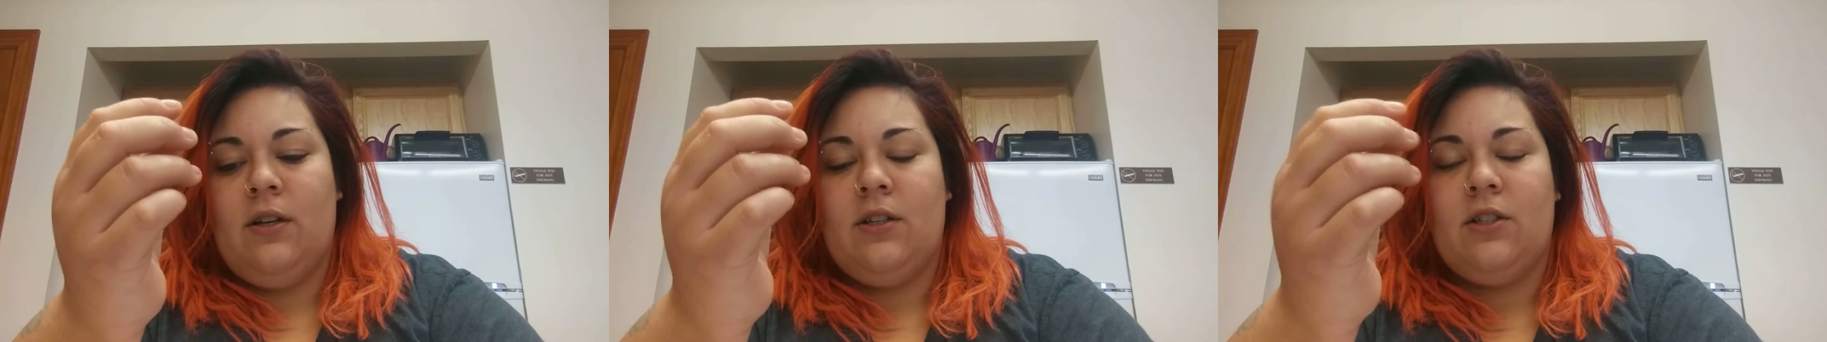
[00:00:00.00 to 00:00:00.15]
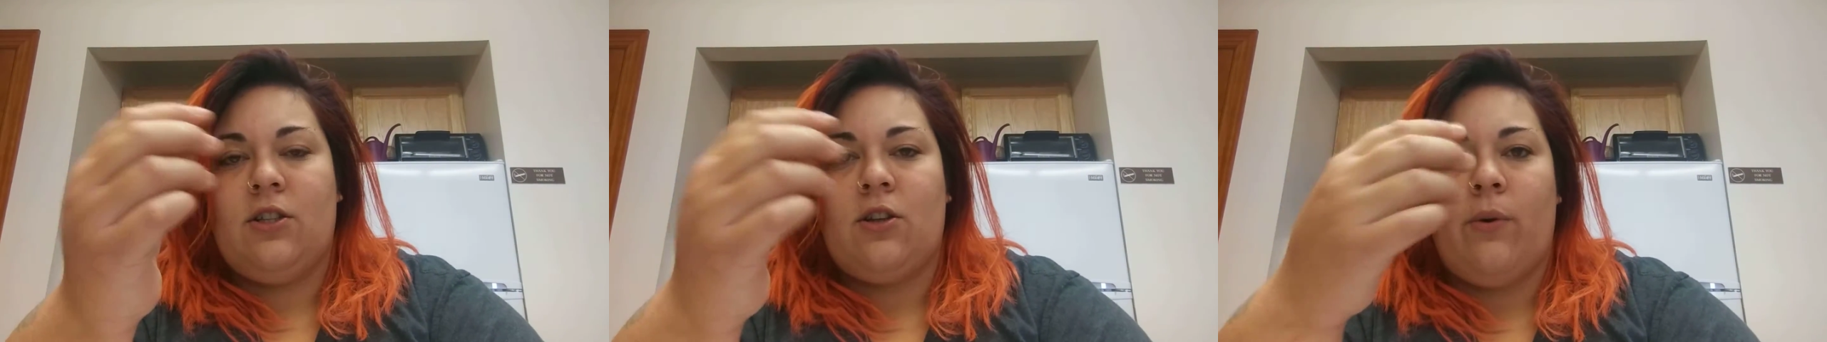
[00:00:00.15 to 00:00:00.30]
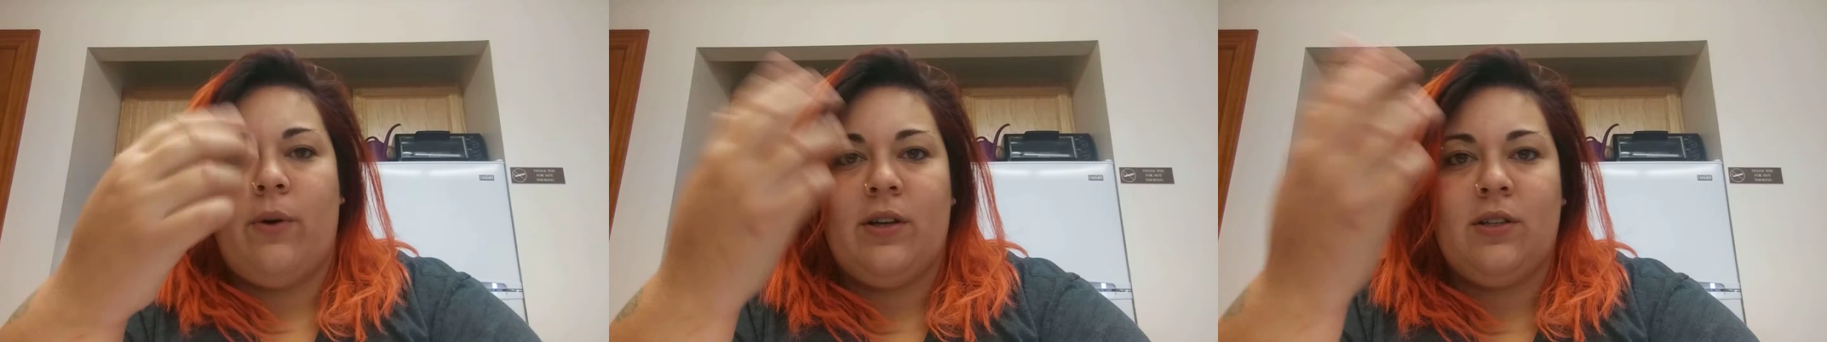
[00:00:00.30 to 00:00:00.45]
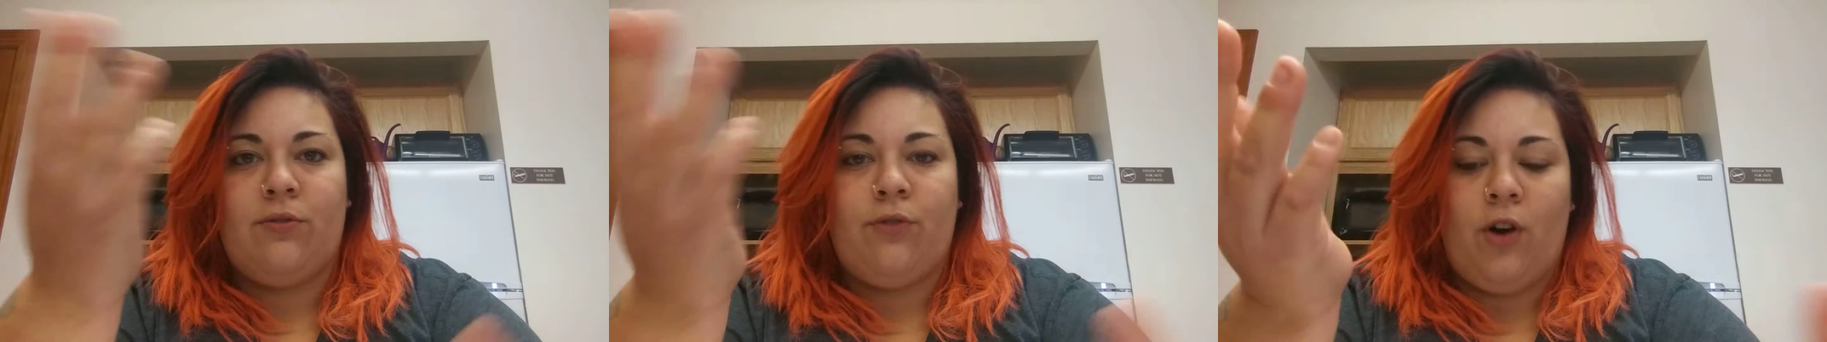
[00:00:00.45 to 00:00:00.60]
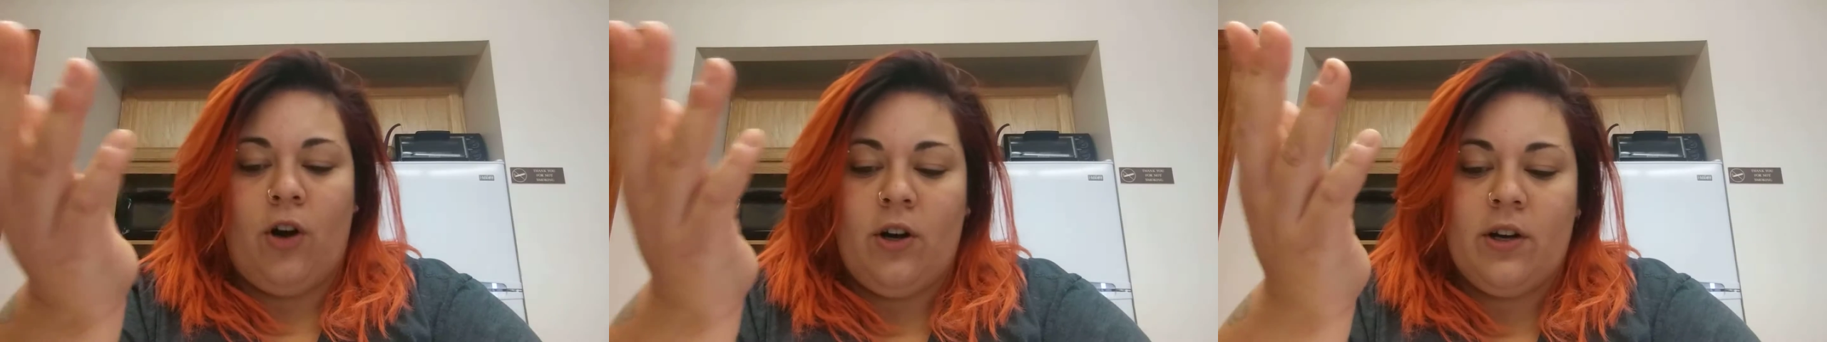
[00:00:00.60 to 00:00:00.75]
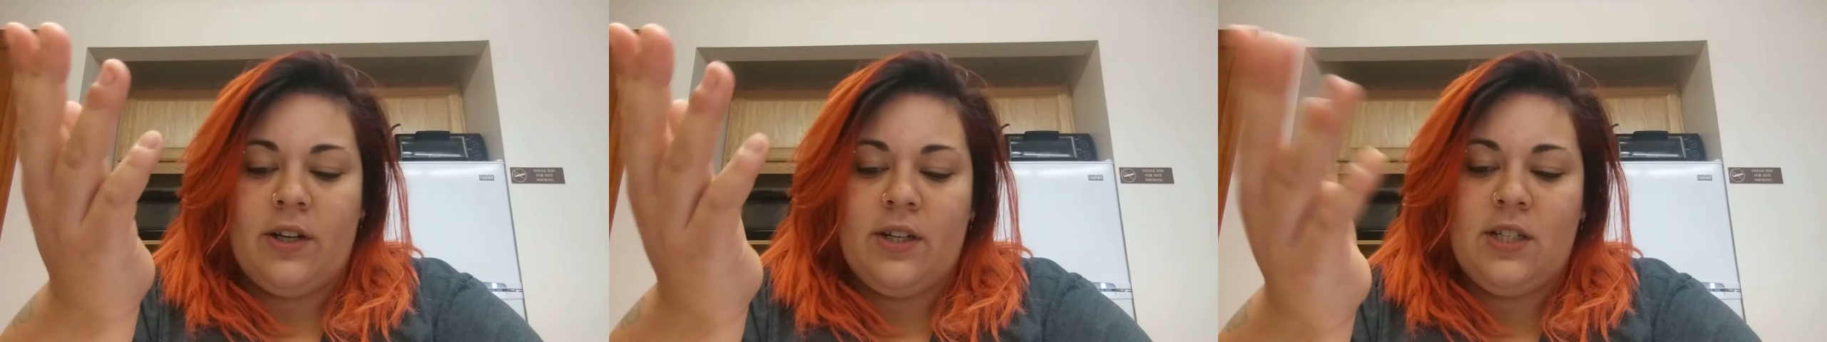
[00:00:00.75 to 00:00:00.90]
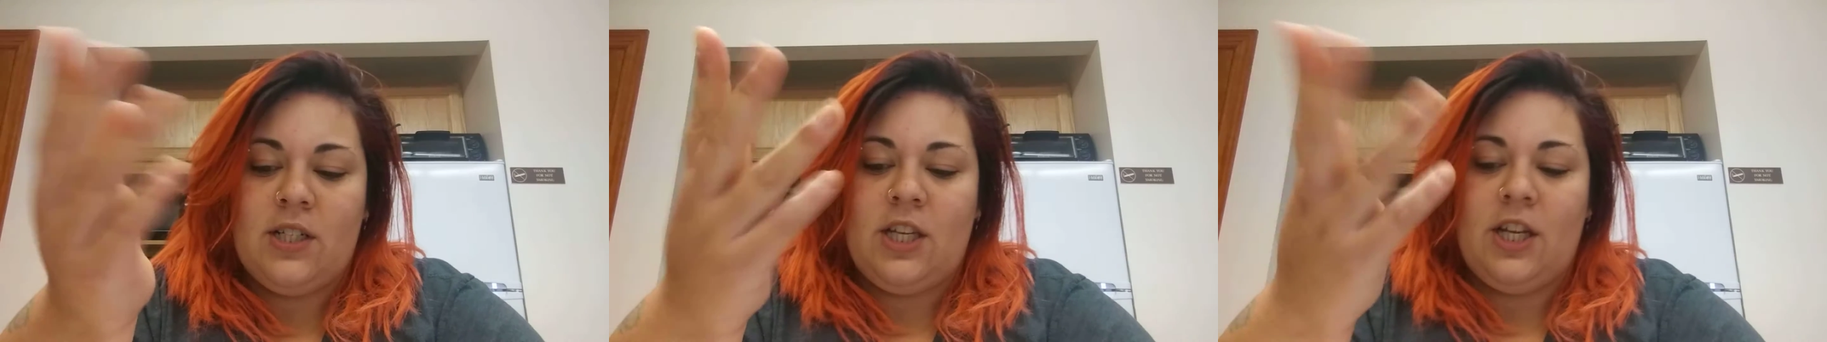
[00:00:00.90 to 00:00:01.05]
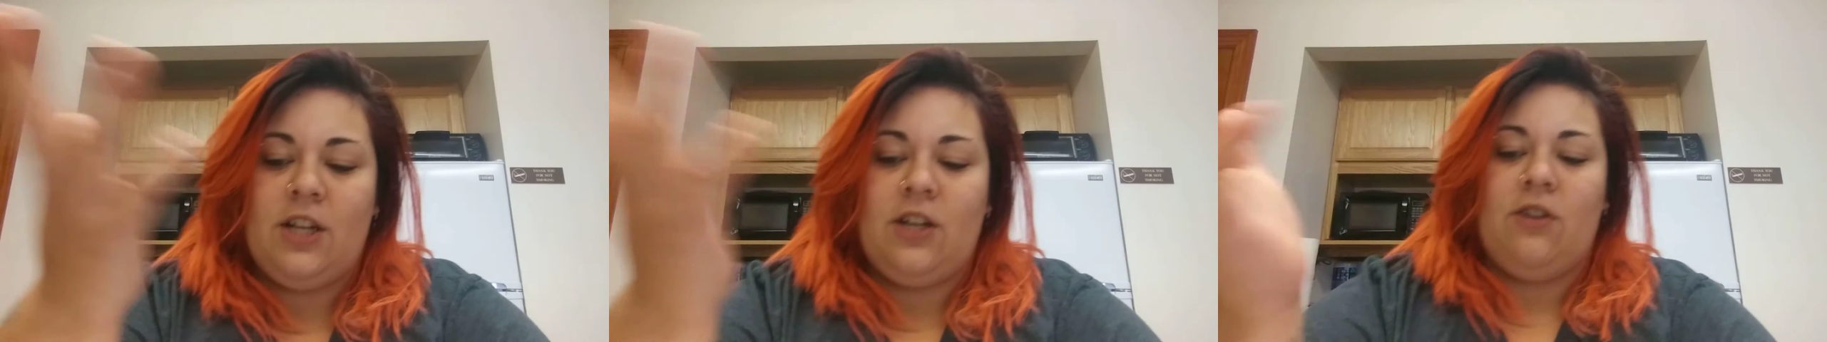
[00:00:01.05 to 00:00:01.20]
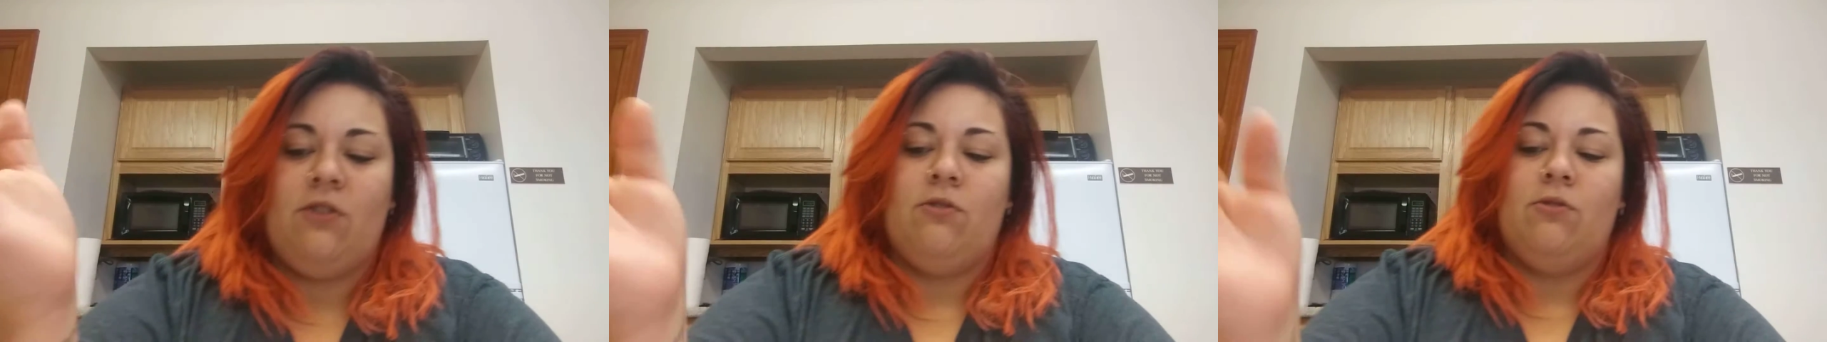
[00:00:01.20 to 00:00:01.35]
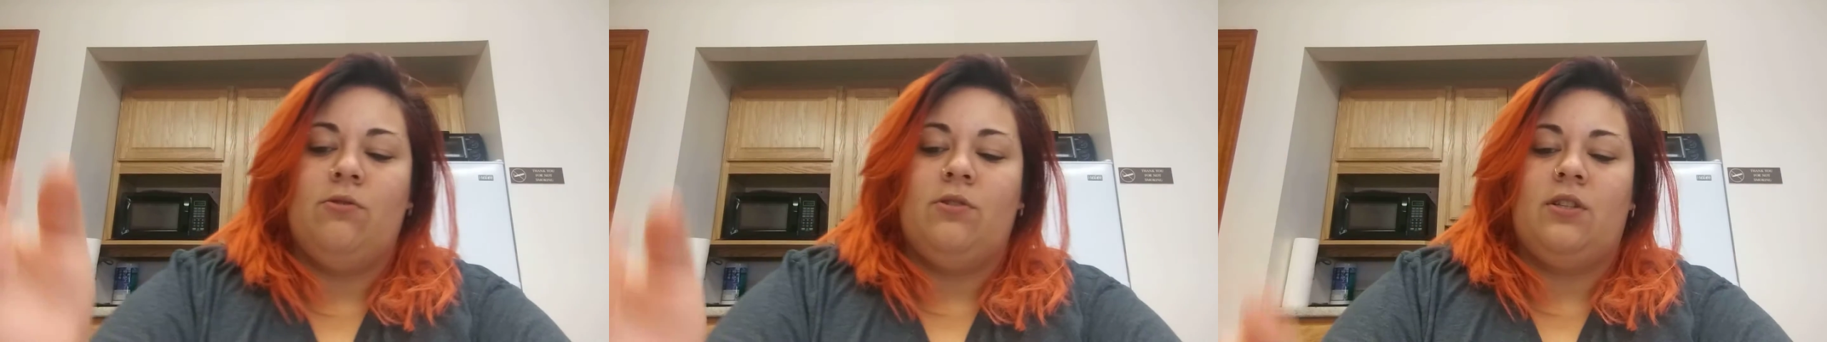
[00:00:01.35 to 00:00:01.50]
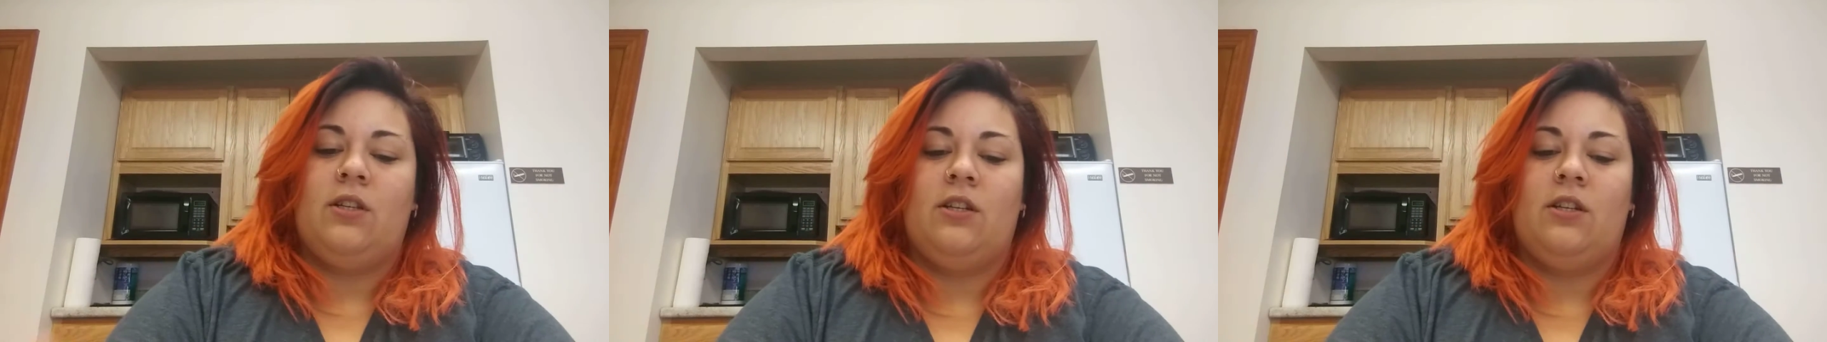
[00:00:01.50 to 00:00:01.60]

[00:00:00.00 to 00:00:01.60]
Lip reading: So as fall continues,